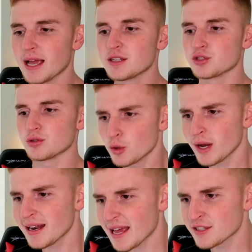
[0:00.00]
Danger. Do
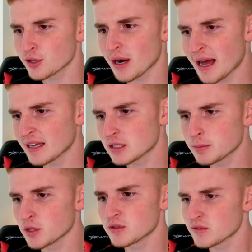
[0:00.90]
not enter high
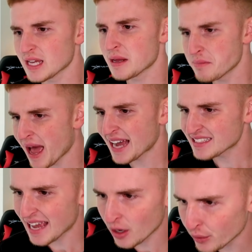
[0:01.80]
explosives
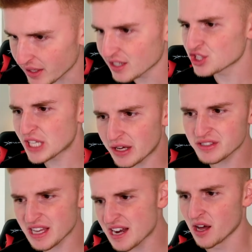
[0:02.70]
impact area.
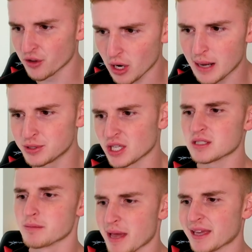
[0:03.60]
Shells and other
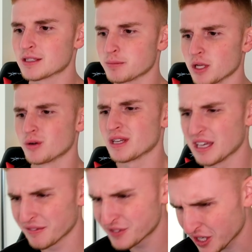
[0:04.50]
objects may explode
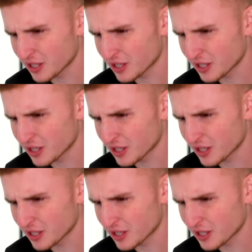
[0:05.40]
if